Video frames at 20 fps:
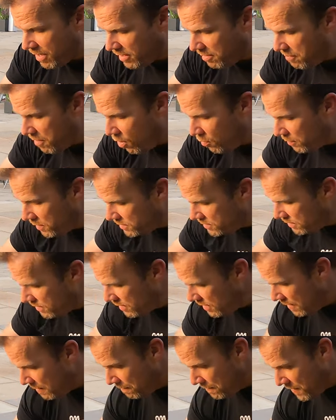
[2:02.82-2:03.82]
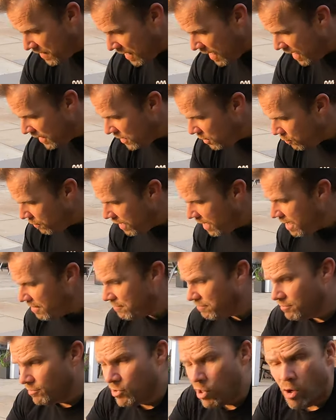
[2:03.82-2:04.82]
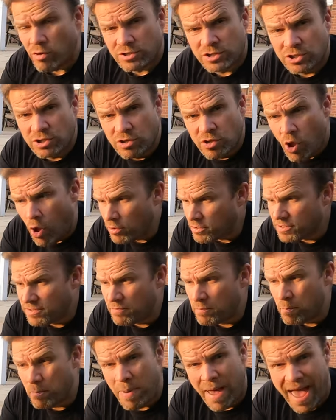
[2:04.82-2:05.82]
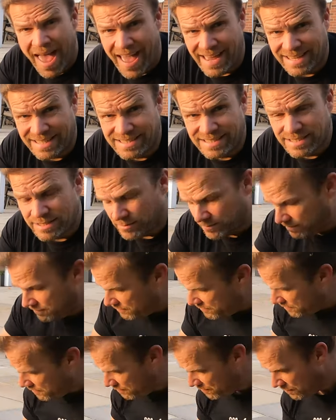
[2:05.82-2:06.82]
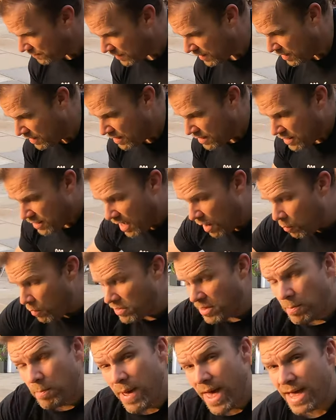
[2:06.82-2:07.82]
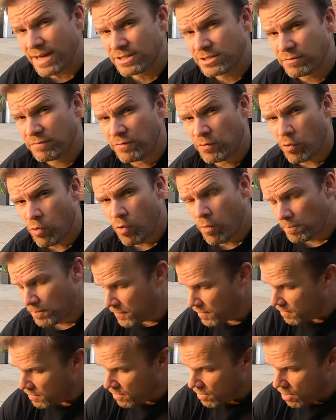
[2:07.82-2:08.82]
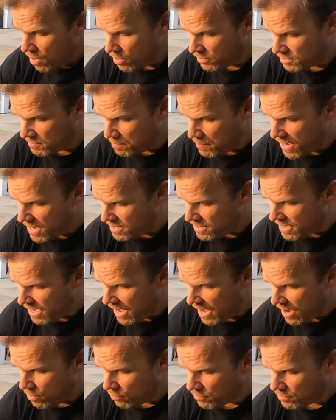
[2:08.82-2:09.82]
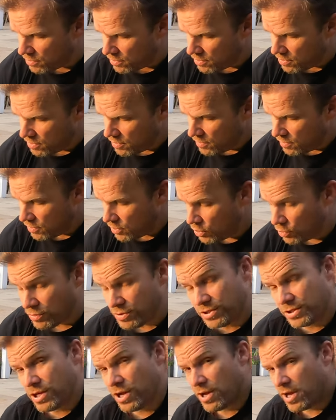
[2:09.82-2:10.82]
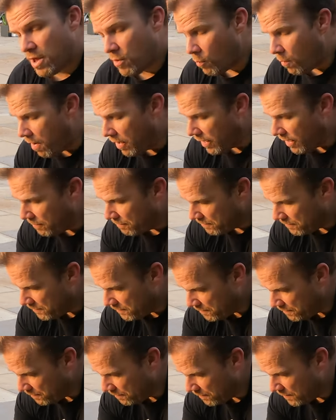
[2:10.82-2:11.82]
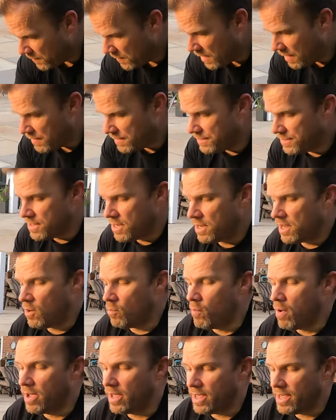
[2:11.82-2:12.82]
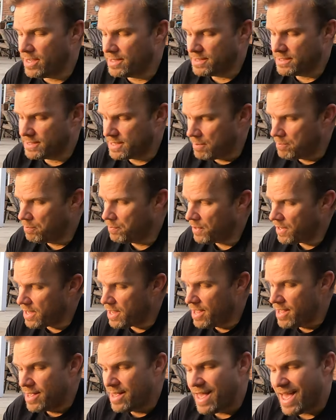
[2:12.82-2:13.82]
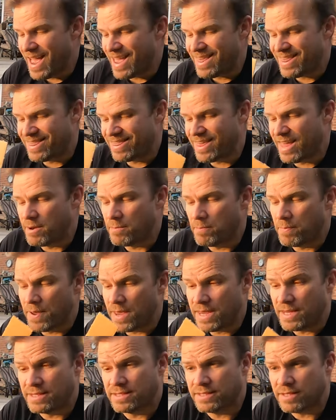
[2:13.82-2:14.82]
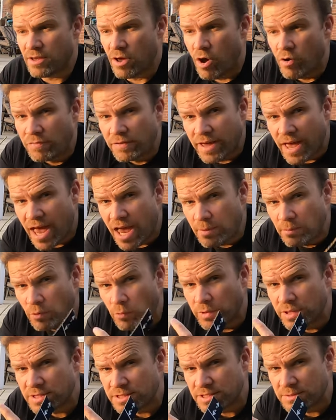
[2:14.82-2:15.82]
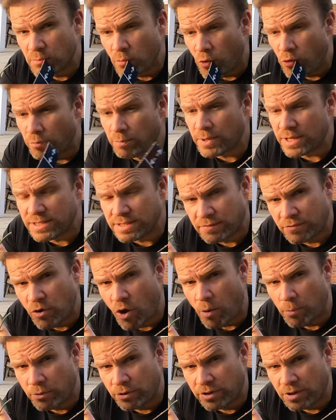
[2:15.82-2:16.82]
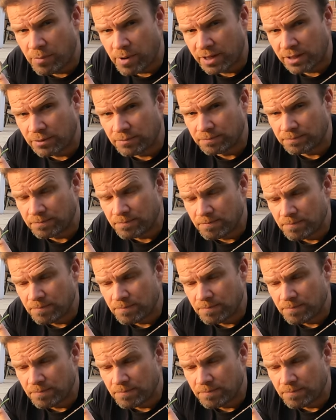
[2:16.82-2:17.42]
about in a moment, and you have lots and lots of pegs. Now what the pegs are for are to pin down your circuit wire. Now the circuit wire is simply a thin piece of cable with a small piece of copper in the middle.